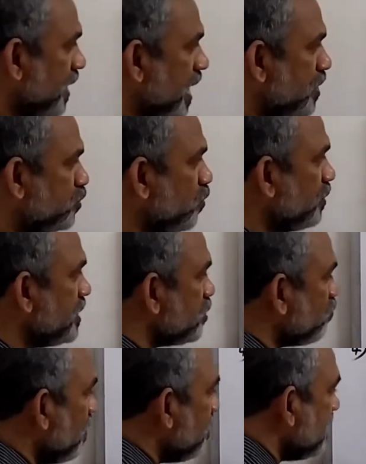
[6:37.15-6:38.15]
And so
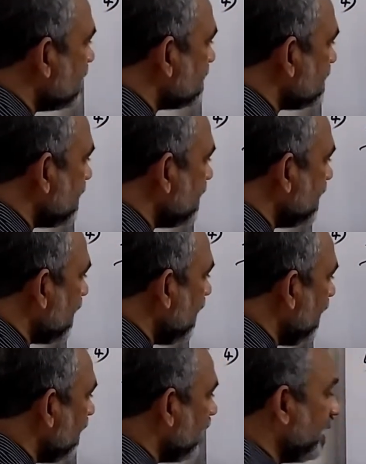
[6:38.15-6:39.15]
this will be the
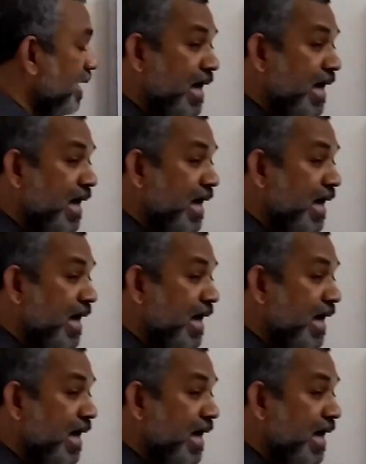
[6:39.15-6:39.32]
signal,